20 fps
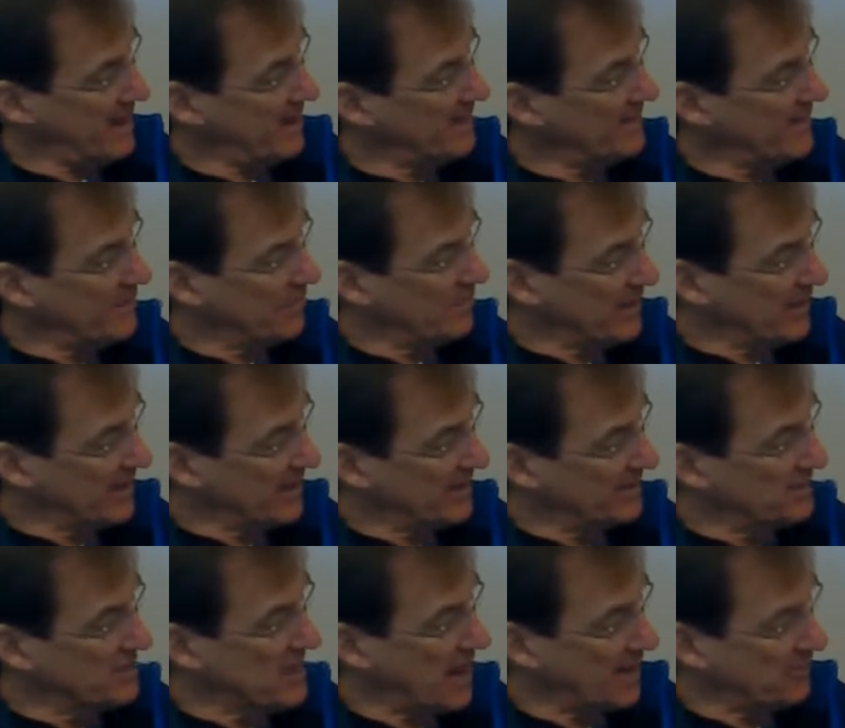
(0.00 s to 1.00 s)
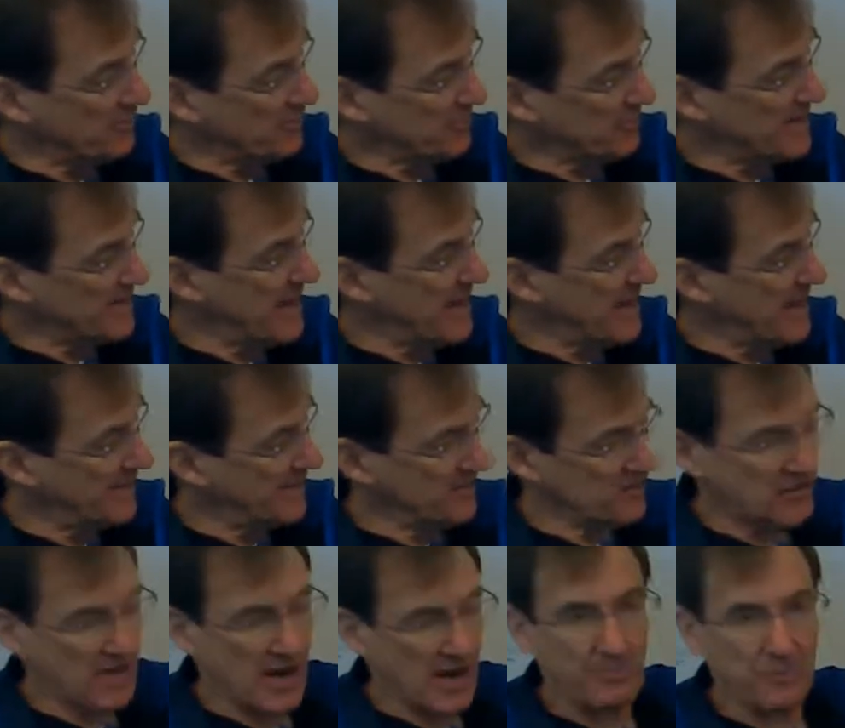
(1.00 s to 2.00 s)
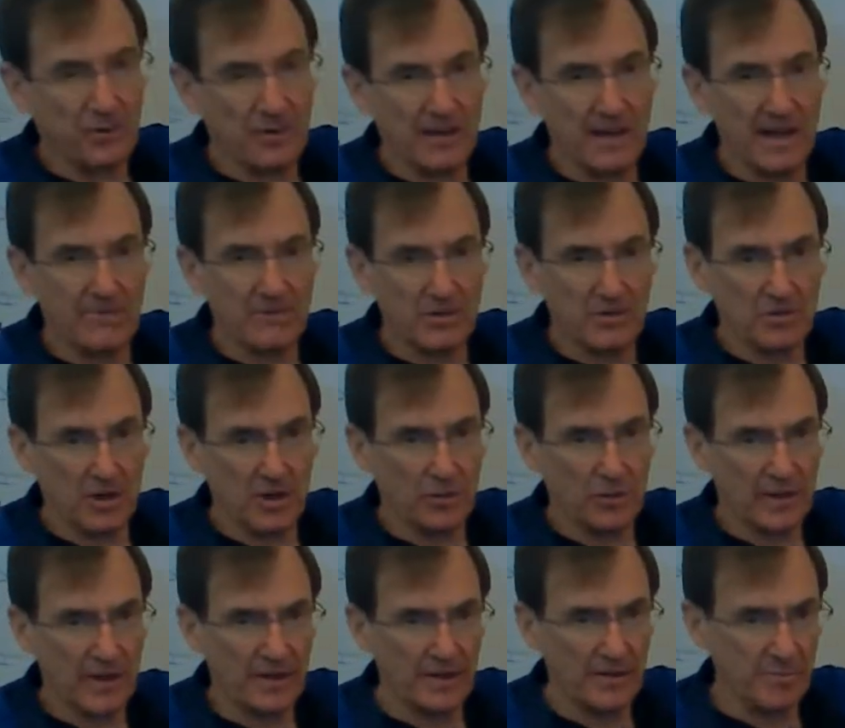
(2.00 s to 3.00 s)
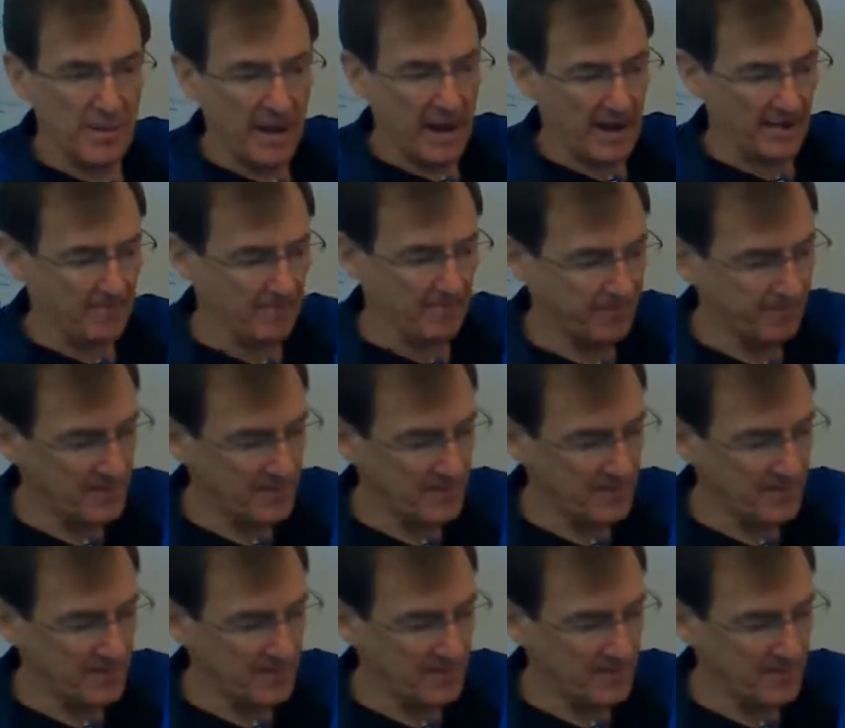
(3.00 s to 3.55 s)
and then we get into chapter 10, and chapter 11 is all the way at the bottom.